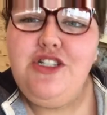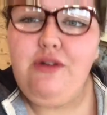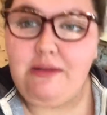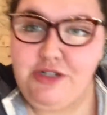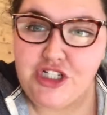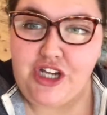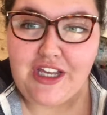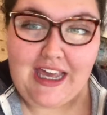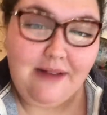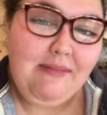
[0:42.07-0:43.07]
So I'm just
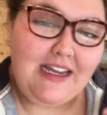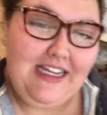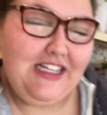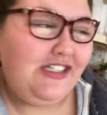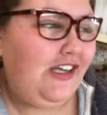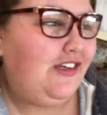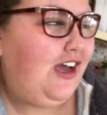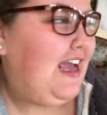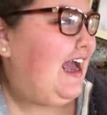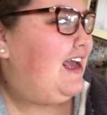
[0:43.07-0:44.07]
out getting my nails done
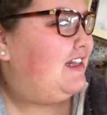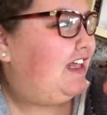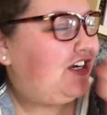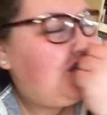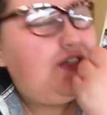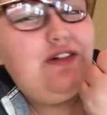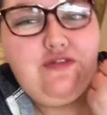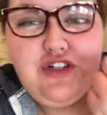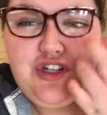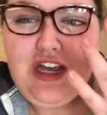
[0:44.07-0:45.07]
now. They're so
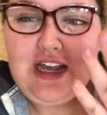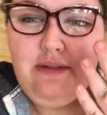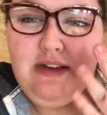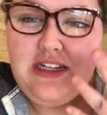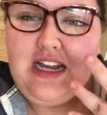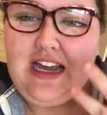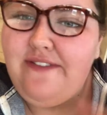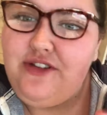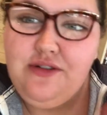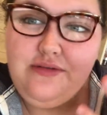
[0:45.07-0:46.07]
overdue, I can't wait. Like, I
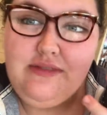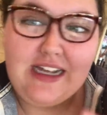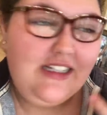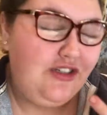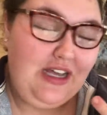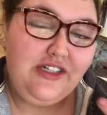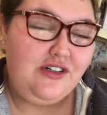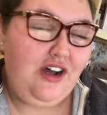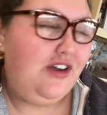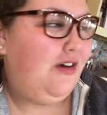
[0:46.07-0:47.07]
have no like nails
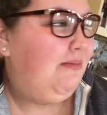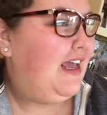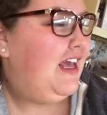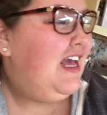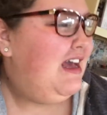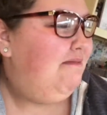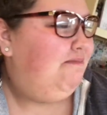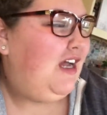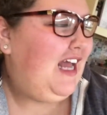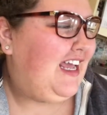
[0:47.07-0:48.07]
or nothing on me.
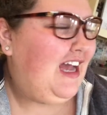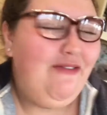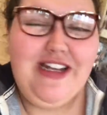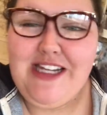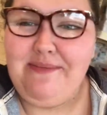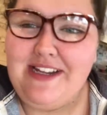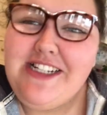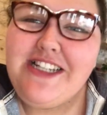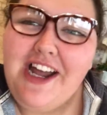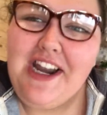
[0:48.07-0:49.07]
But I can't wait to get mine
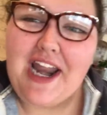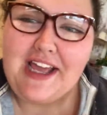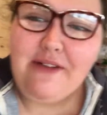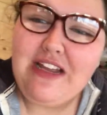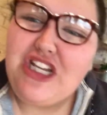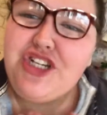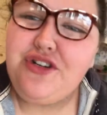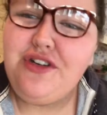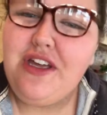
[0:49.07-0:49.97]
done and I can't wait to show